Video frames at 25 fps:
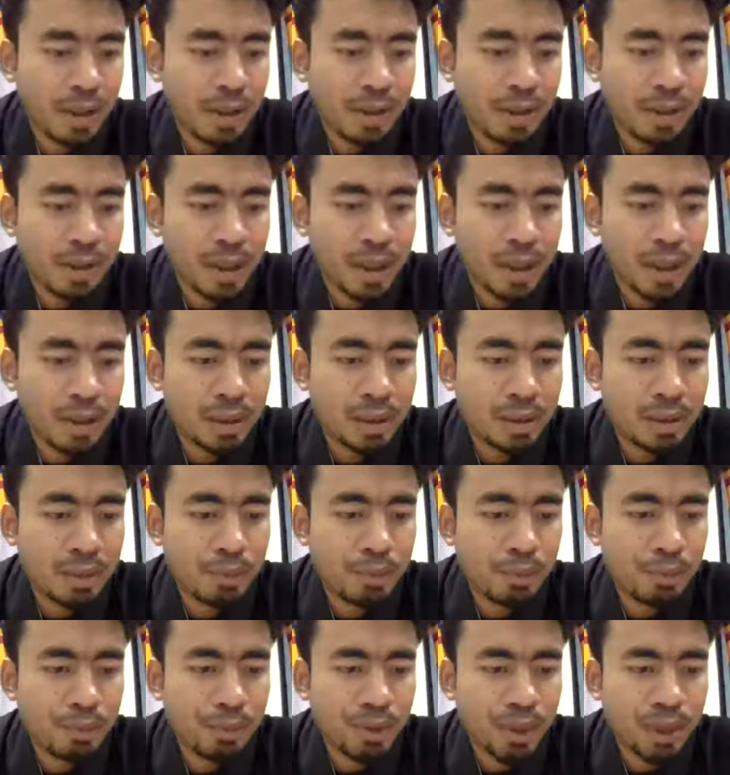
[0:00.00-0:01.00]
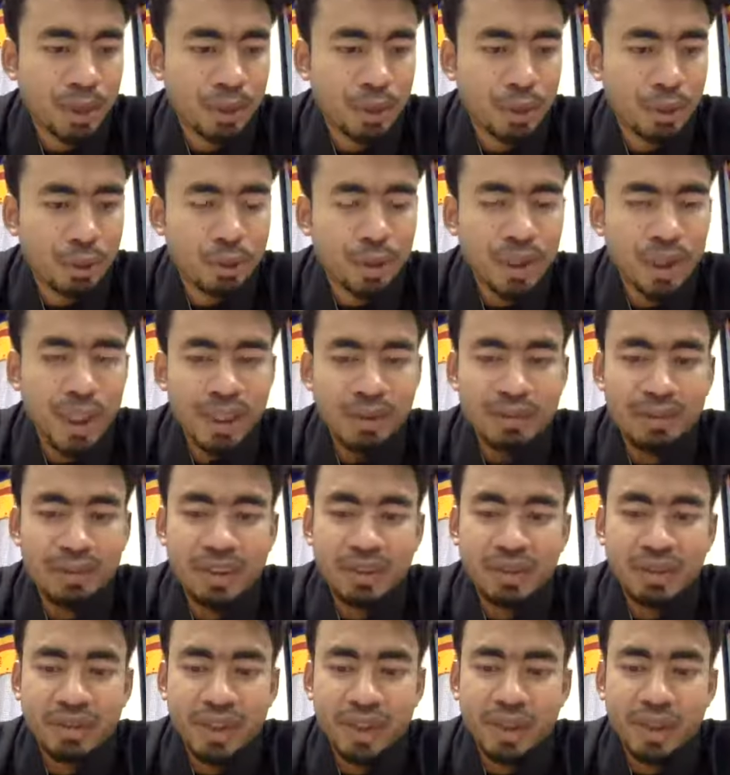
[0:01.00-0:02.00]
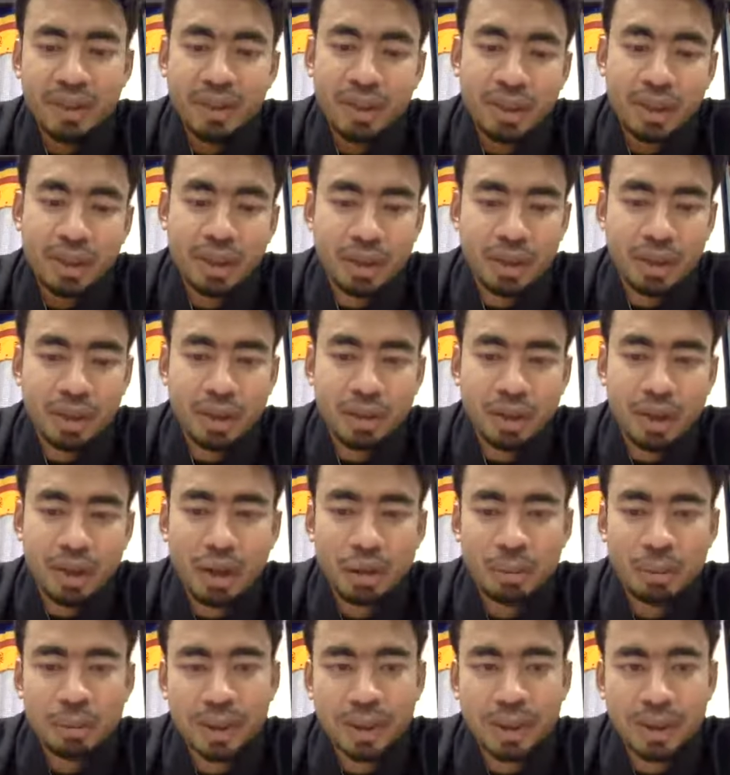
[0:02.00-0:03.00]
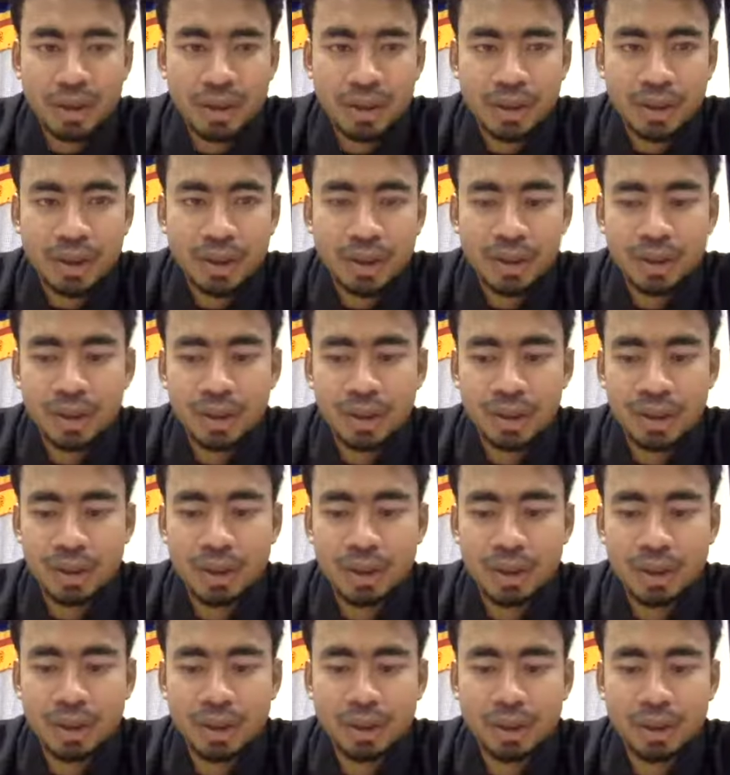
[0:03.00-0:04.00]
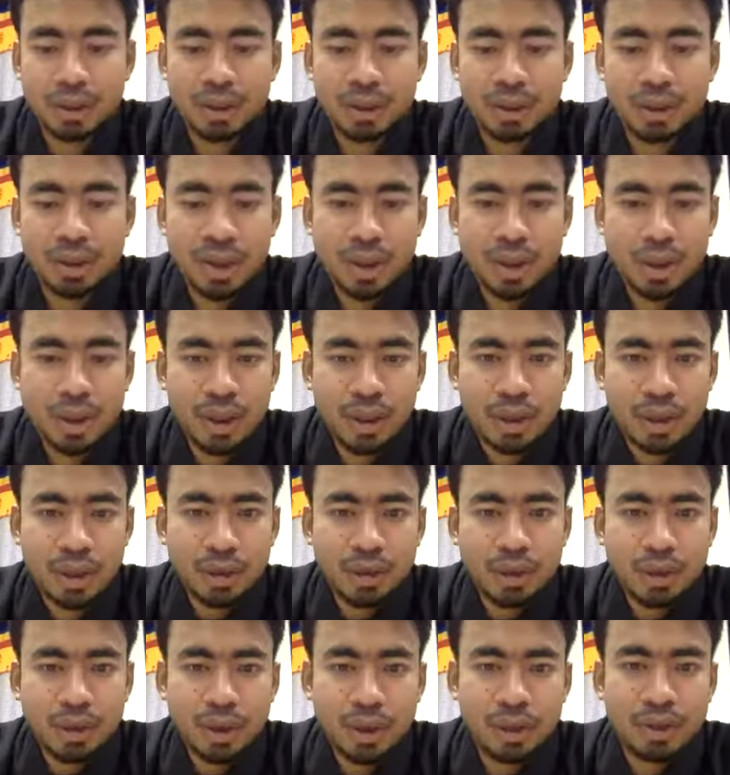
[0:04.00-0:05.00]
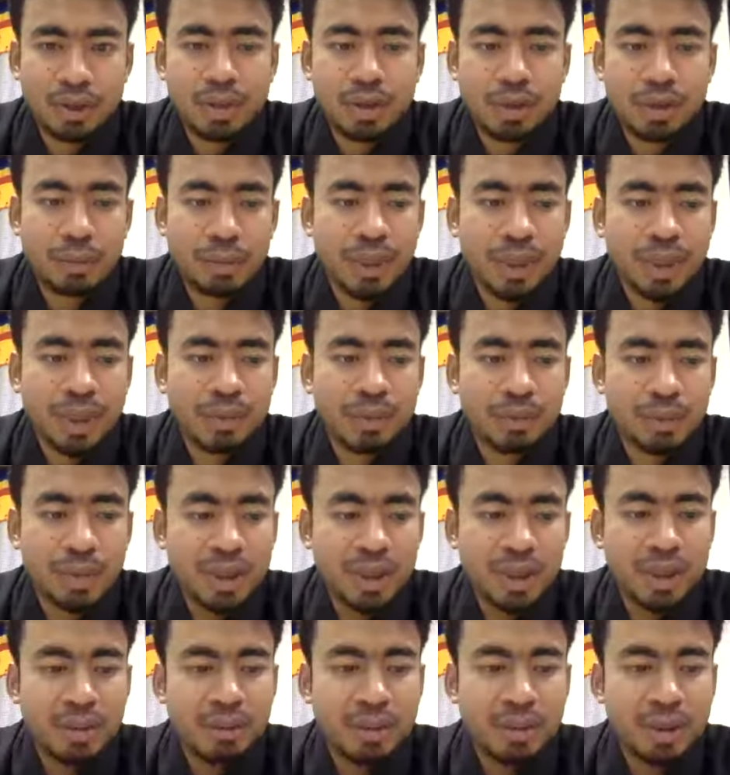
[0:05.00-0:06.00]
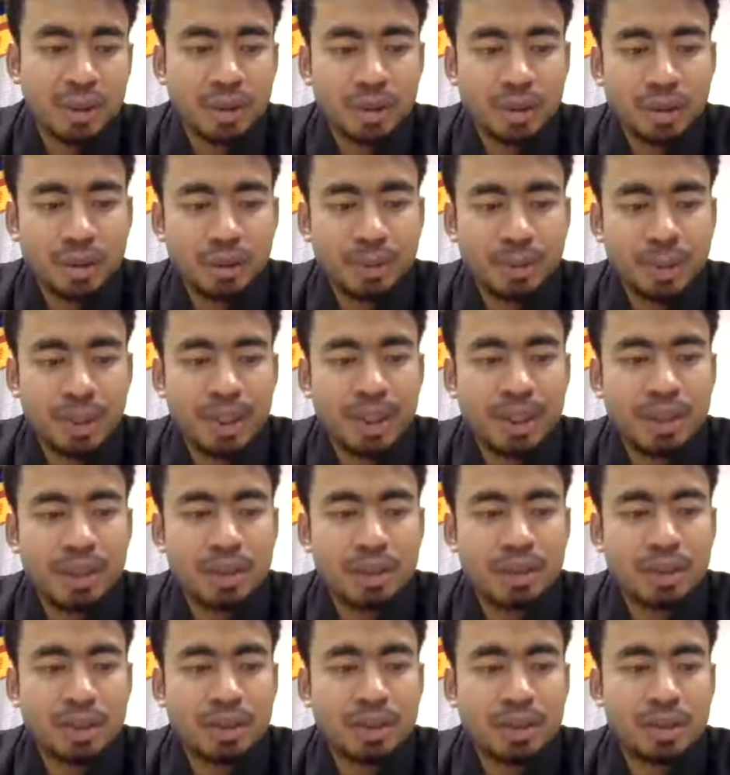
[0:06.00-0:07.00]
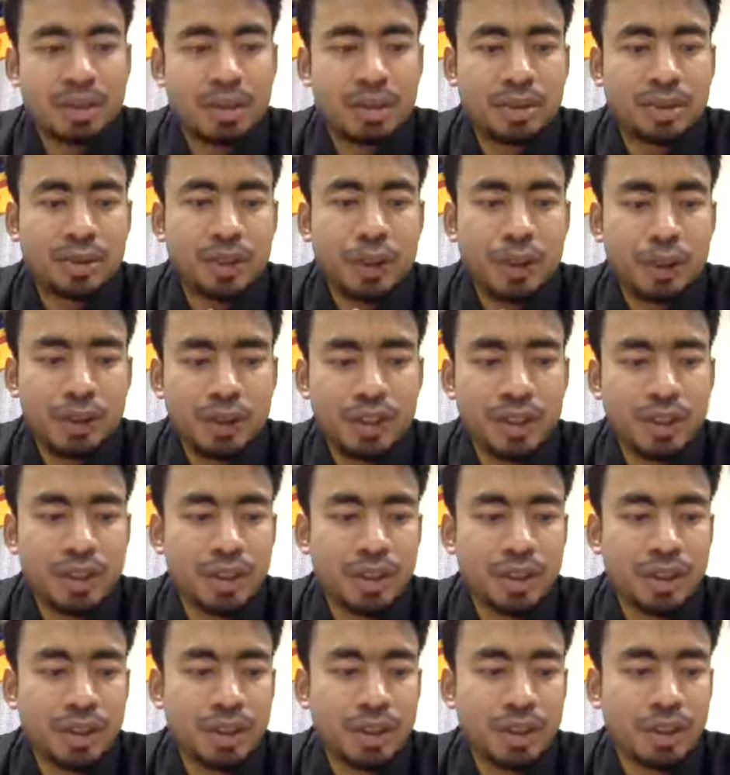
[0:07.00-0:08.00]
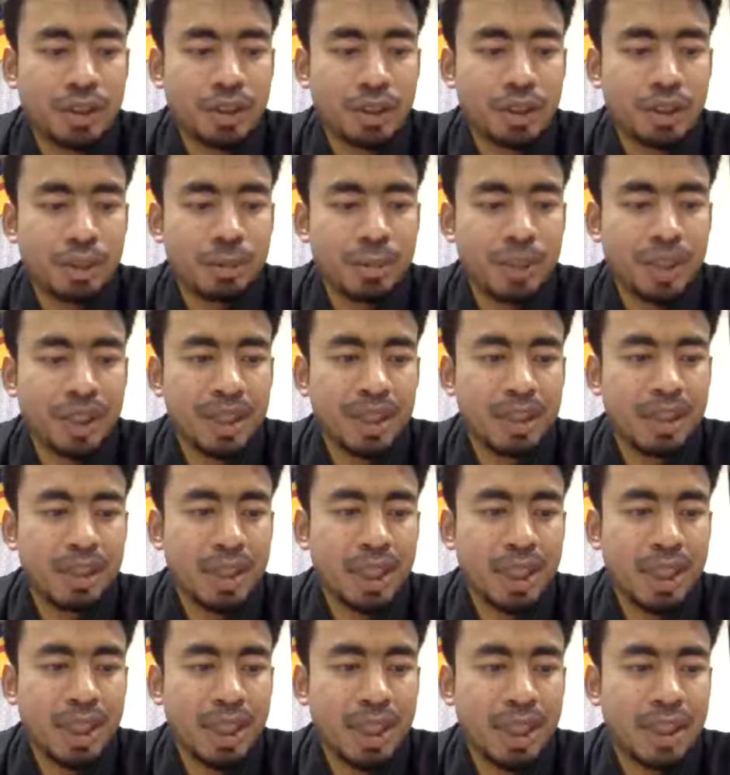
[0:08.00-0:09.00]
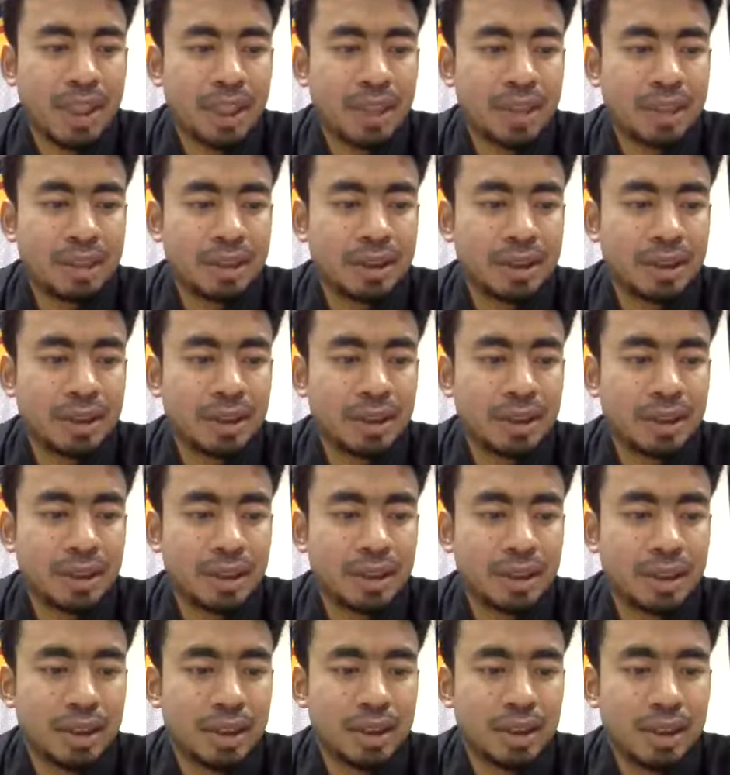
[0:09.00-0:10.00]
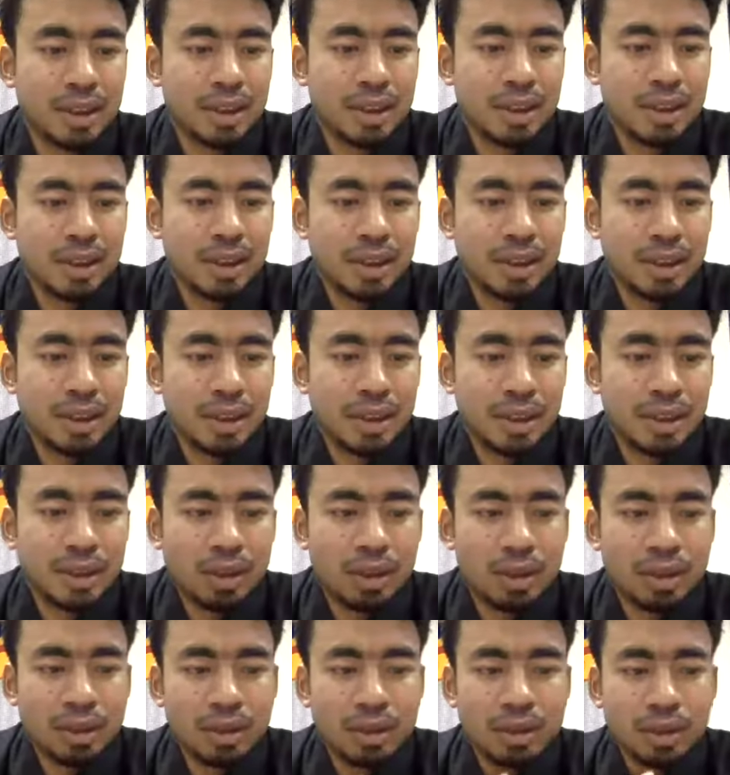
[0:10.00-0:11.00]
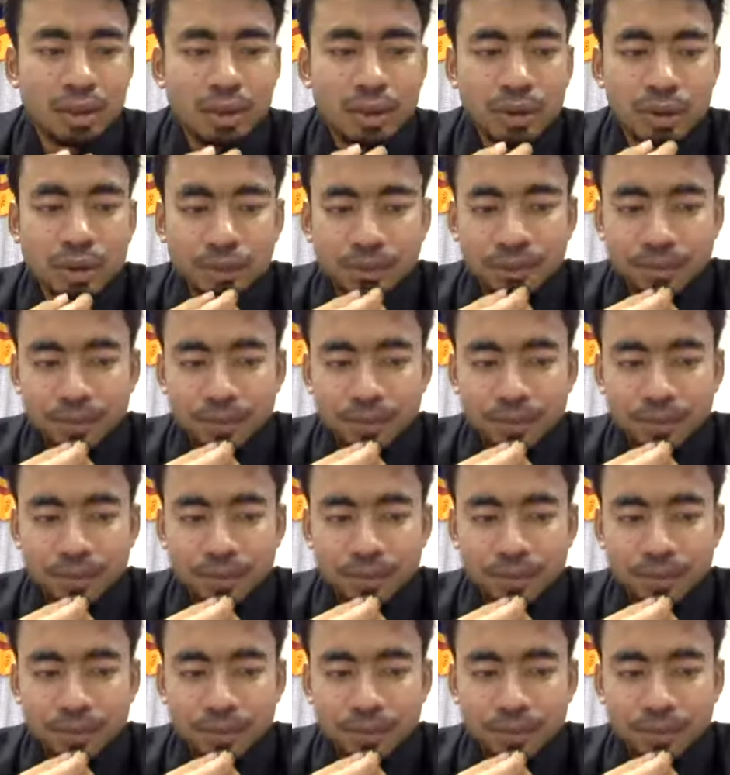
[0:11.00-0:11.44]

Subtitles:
Now, we have different orbits, low Earth orbit, medium Earth orbit, geostationary orbit, and also